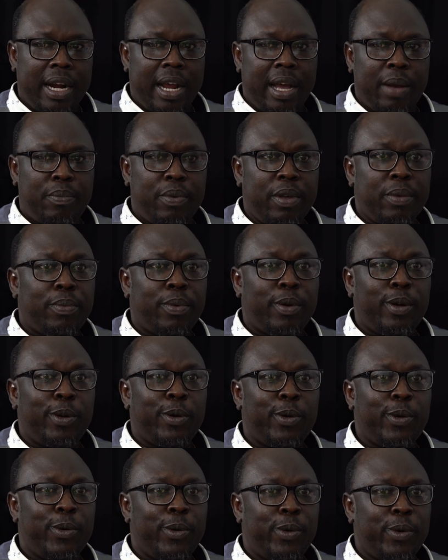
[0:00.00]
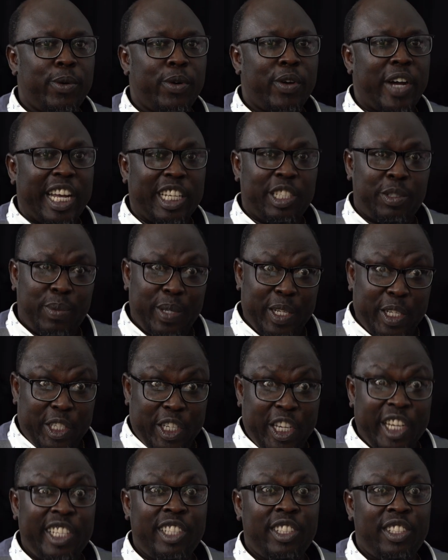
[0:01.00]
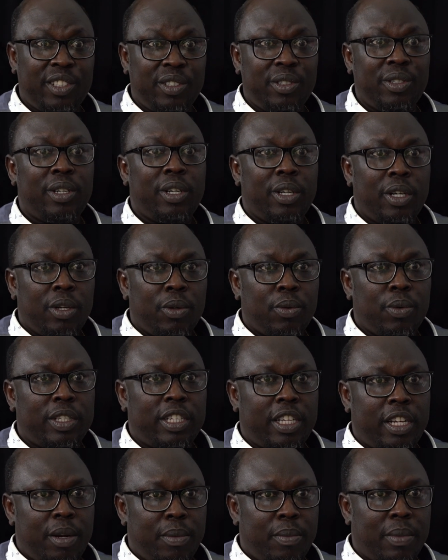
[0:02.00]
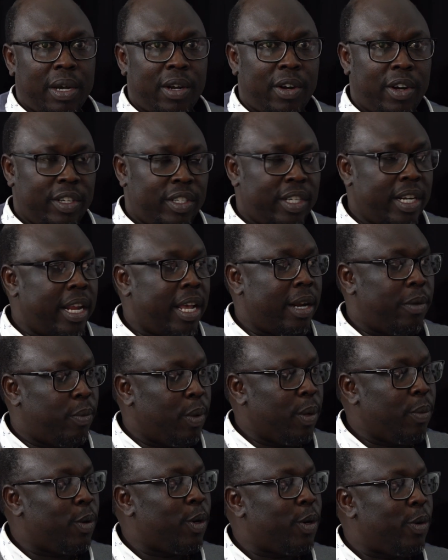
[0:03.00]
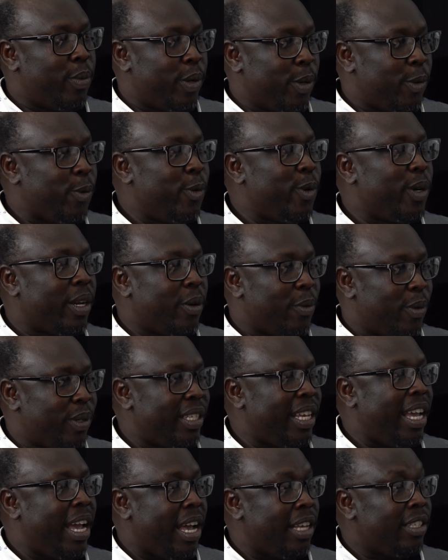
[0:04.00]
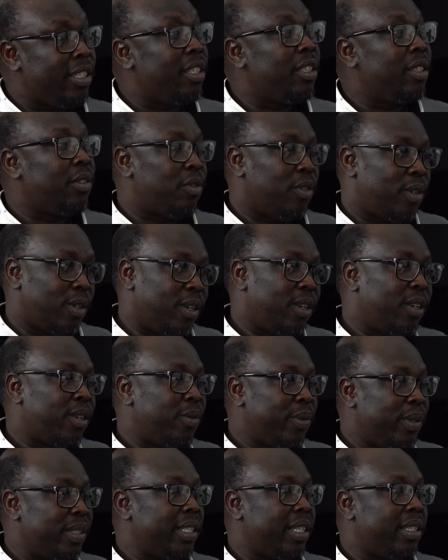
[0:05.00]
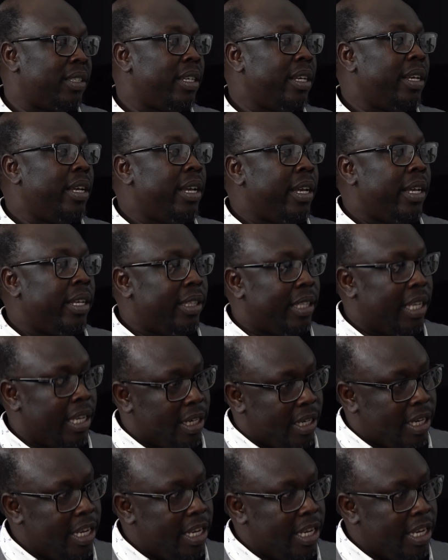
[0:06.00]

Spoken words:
there are people who has been changed within immigration, and people who've been working with ARCC for long, which is they're